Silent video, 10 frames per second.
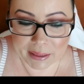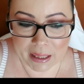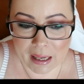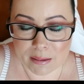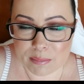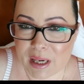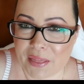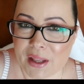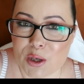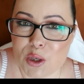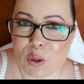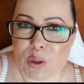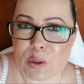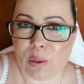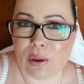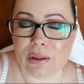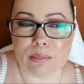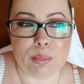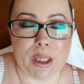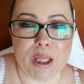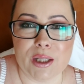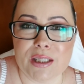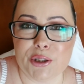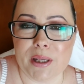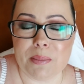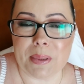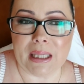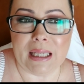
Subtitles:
nothing unusual. Pretty good trip.